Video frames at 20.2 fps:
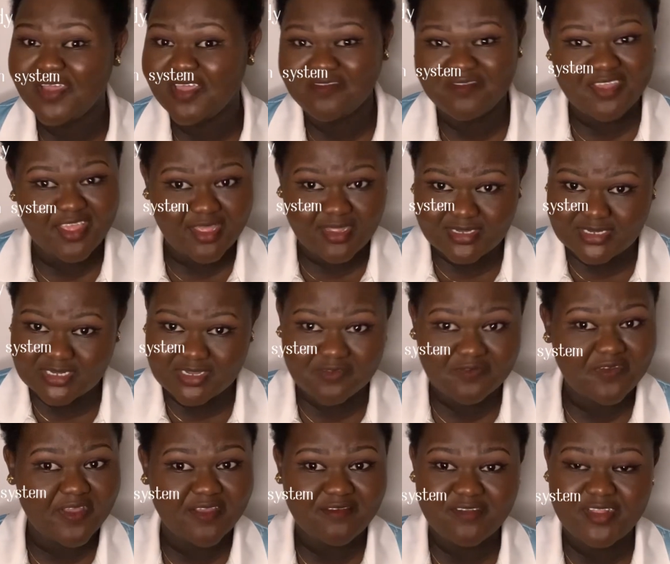kg in
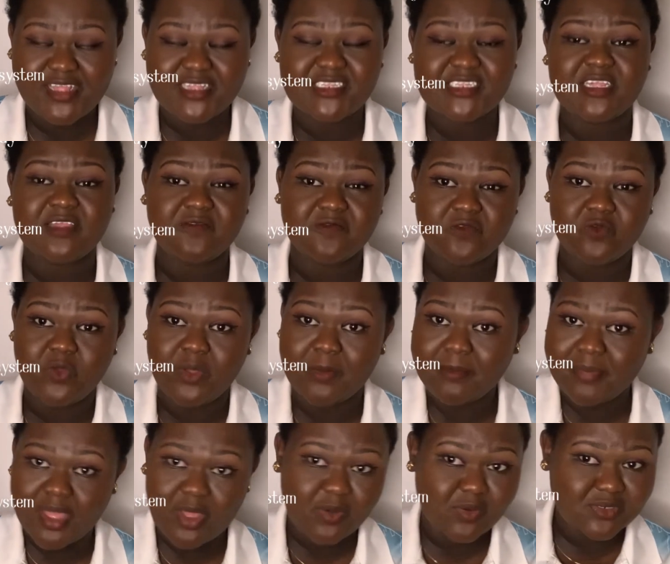5 days if you
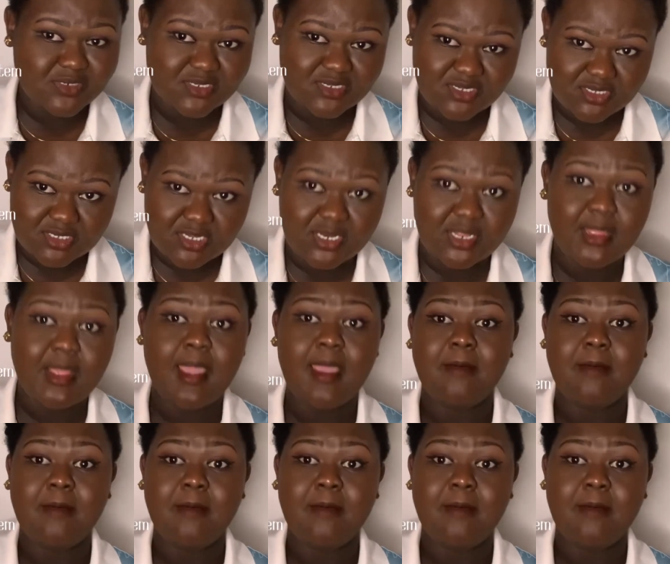embark on this journey,